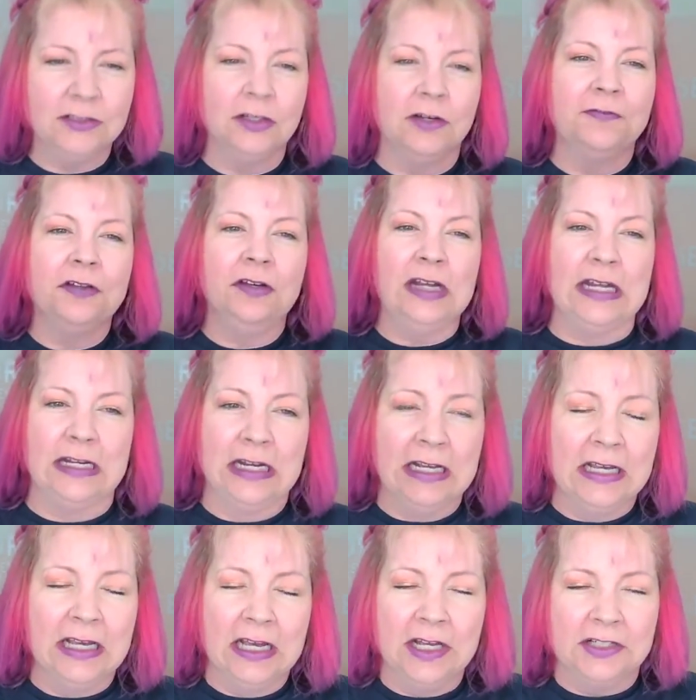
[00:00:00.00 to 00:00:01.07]
so if you need
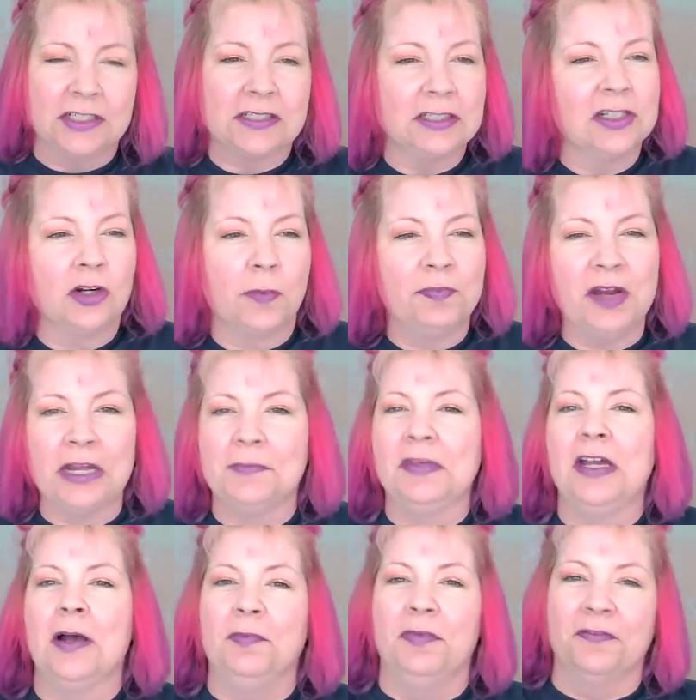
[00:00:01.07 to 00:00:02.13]
just a little
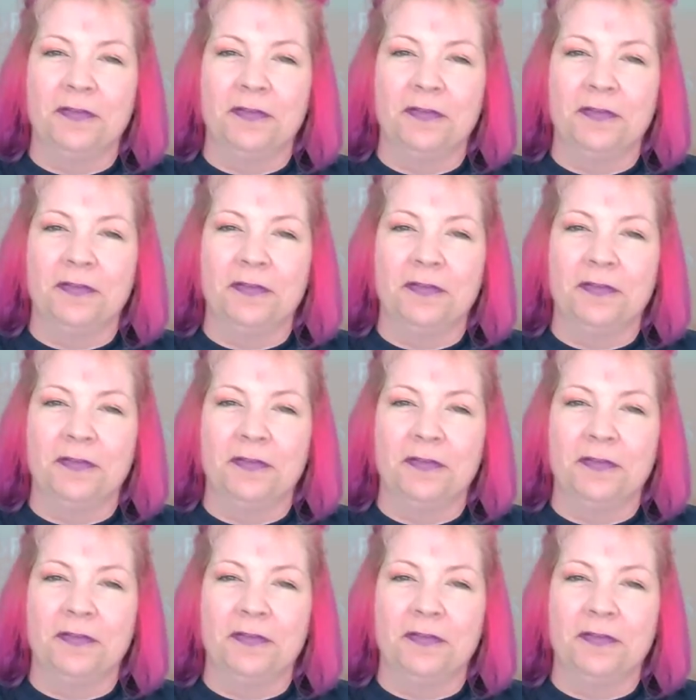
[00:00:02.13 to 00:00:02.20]
pick-me-up